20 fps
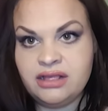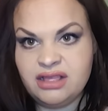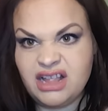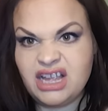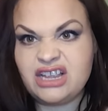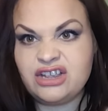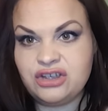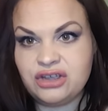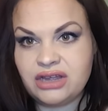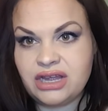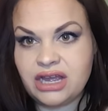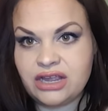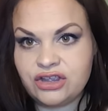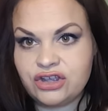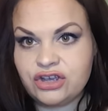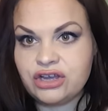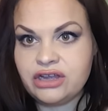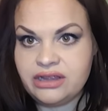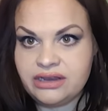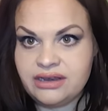like a
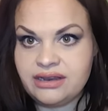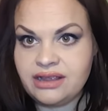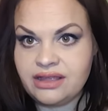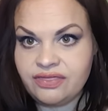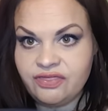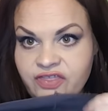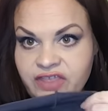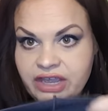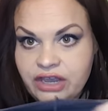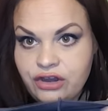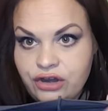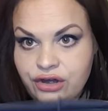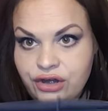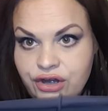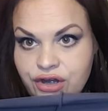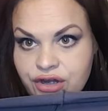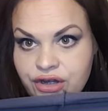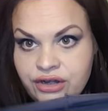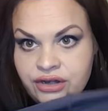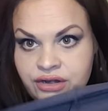good
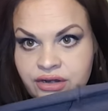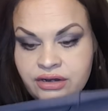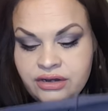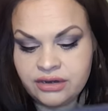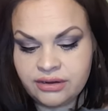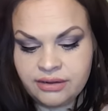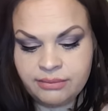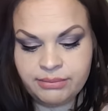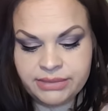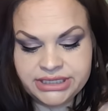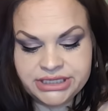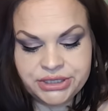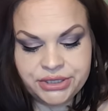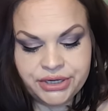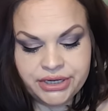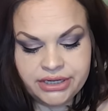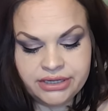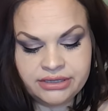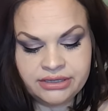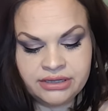thicker
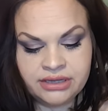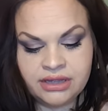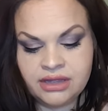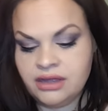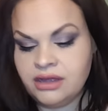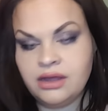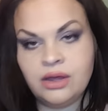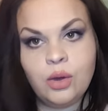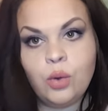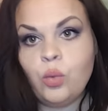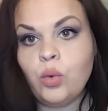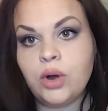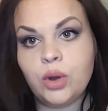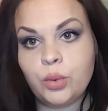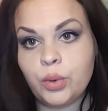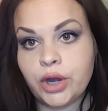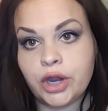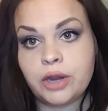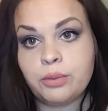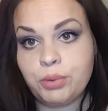material
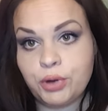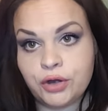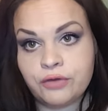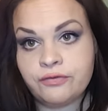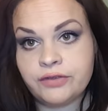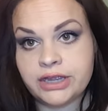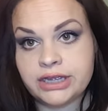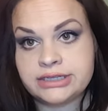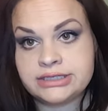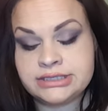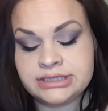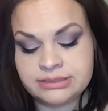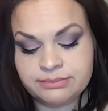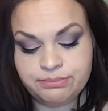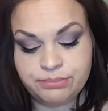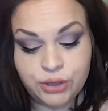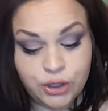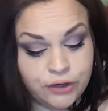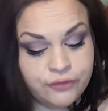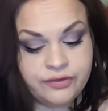will work perfect,
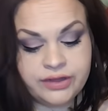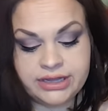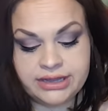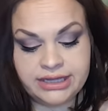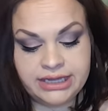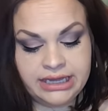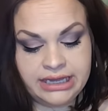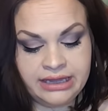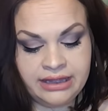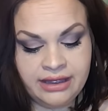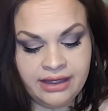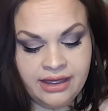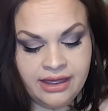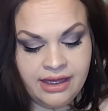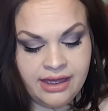perfectly.